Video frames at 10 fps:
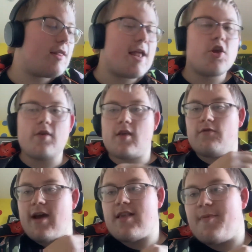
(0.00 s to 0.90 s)
then uses a
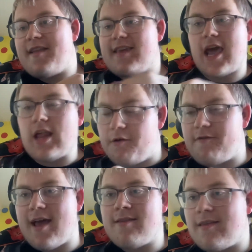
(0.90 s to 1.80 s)
razor blade to kill her friends,